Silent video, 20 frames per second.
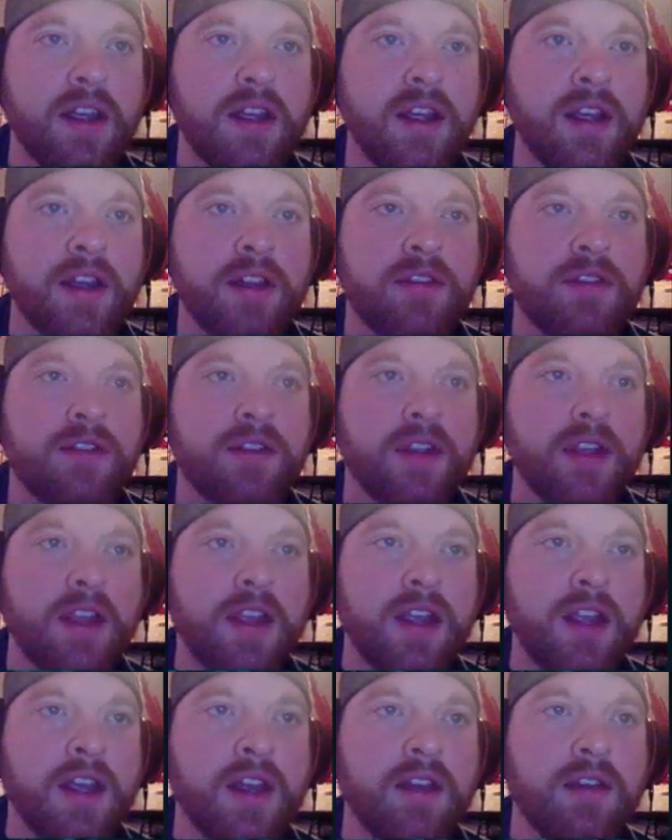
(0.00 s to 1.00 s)
it's
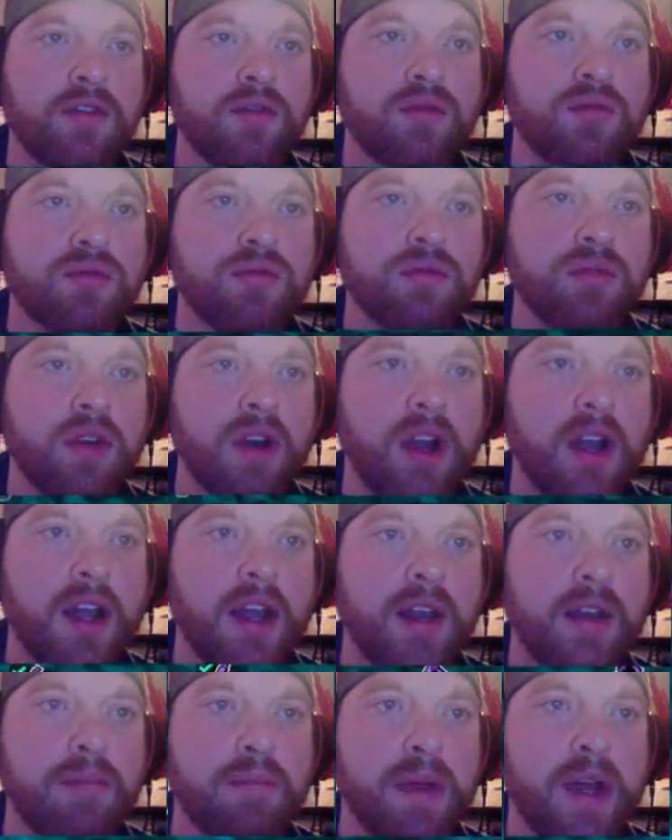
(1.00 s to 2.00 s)
in
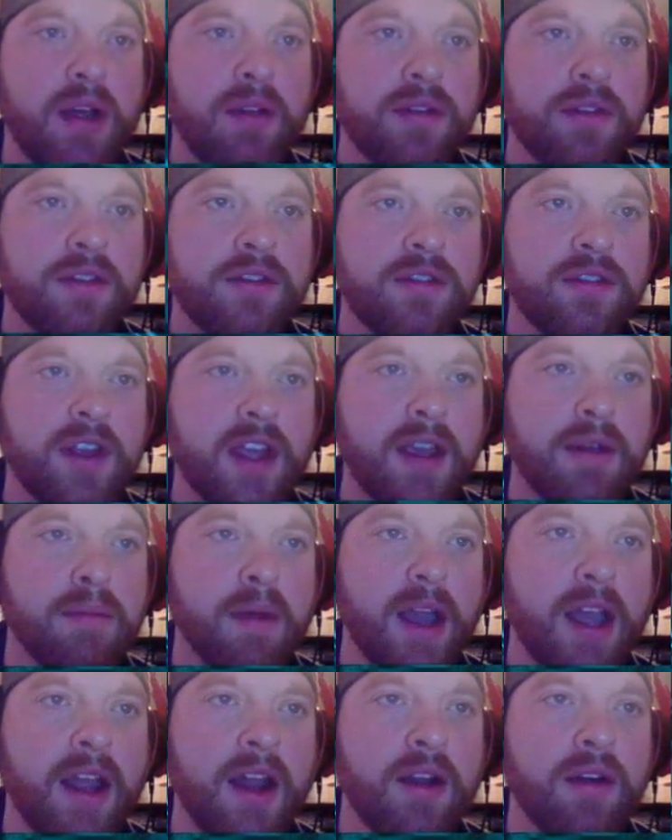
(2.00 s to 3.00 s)
right about the
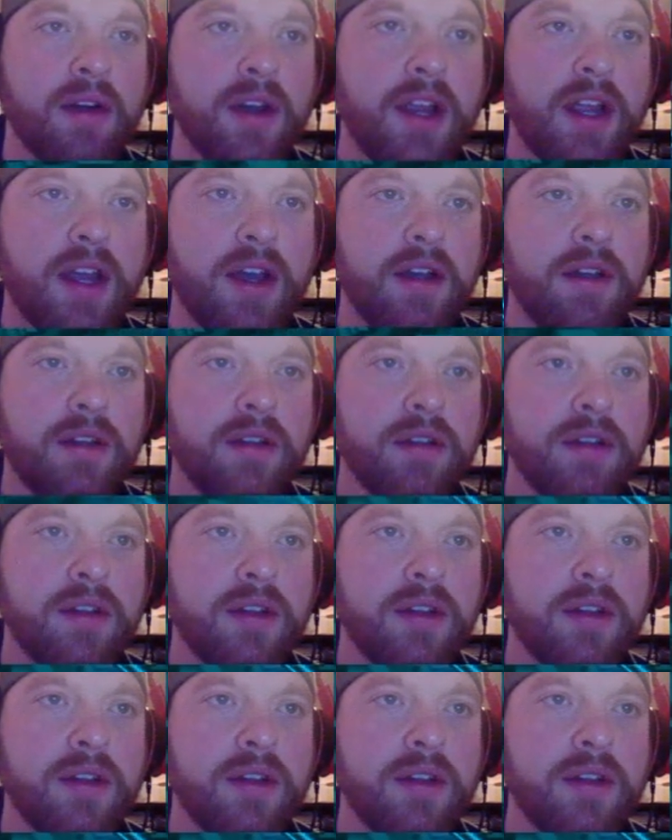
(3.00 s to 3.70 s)
same area.